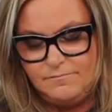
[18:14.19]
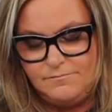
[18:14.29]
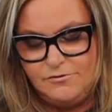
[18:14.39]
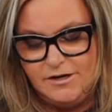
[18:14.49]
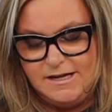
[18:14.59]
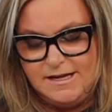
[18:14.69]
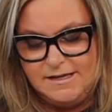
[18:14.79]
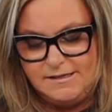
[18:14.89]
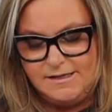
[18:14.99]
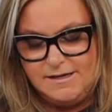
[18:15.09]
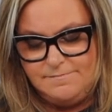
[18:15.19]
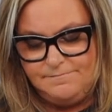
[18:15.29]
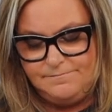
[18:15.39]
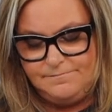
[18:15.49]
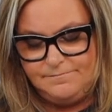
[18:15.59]
Pretty easy.
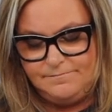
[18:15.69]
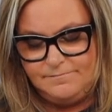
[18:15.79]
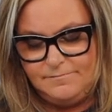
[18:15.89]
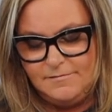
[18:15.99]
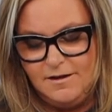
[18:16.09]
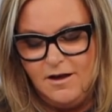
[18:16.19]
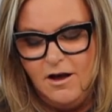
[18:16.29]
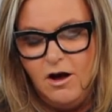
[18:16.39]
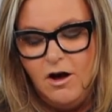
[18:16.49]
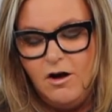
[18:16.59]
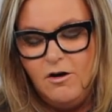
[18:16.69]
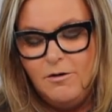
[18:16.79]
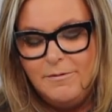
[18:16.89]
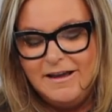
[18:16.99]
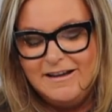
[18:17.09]

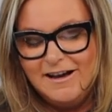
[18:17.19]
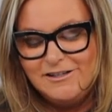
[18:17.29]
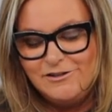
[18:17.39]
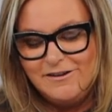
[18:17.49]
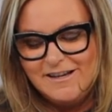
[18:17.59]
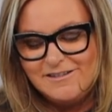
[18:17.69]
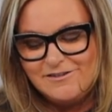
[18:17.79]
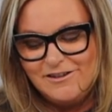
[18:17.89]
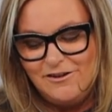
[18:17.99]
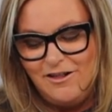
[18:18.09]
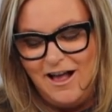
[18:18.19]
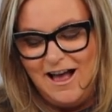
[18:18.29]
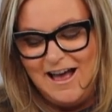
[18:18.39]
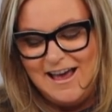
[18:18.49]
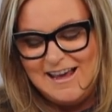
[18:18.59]
Oh my gosh, you guys, there's little
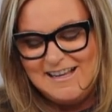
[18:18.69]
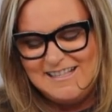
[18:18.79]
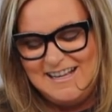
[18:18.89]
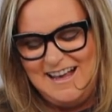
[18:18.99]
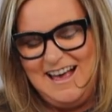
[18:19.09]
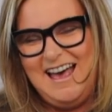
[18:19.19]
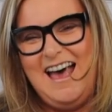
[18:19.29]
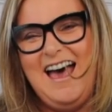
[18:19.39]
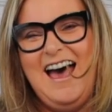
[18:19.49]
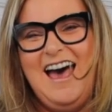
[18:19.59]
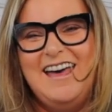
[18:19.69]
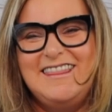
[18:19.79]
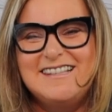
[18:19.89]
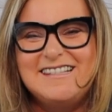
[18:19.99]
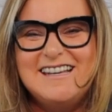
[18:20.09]
eyes.
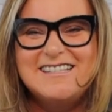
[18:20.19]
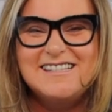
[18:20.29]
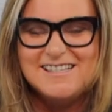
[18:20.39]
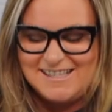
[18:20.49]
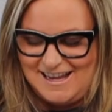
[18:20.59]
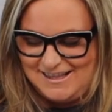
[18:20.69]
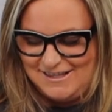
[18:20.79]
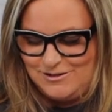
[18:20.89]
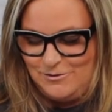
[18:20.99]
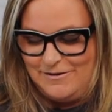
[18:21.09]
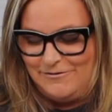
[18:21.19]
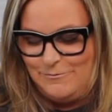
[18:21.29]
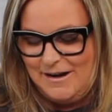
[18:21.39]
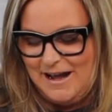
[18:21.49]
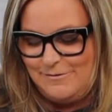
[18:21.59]
This is just like the toy
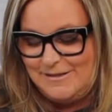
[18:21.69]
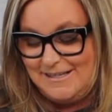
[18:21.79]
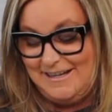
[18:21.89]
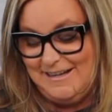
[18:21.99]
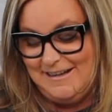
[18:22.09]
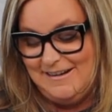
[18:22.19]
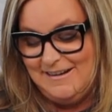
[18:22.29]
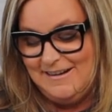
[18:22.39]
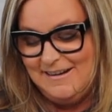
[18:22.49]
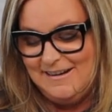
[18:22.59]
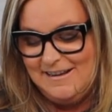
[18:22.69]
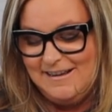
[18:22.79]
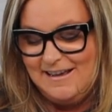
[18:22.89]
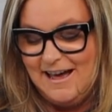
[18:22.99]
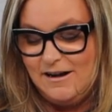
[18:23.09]
from when I was a kid.
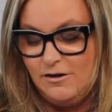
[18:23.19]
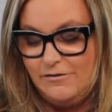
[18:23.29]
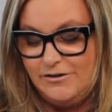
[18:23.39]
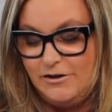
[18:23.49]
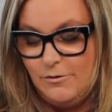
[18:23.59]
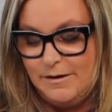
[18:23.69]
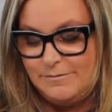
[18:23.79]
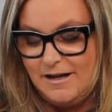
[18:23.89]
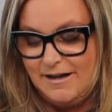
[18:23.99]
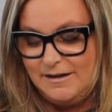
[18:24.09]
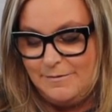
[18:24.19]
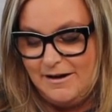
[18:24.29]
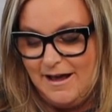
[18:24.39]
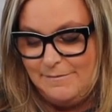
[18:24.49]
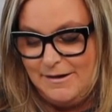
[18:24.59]
I don't know if you know what I'm talking
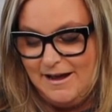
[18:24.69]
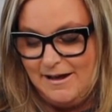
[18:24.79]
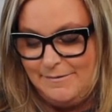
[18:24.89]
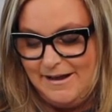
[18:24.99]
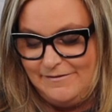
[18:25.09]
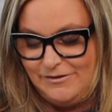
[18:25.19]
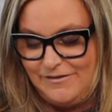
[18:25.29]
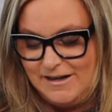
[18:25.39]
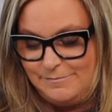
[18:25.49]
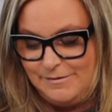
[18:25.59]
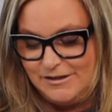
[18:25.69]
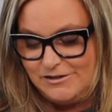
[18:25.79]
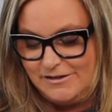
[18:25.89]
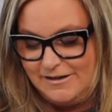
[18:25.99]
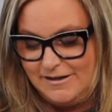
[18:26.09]
about. I may have to find a
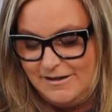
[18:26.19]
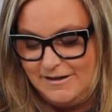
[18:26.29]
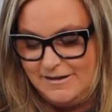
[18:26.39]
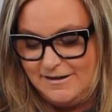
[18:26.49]
picture here.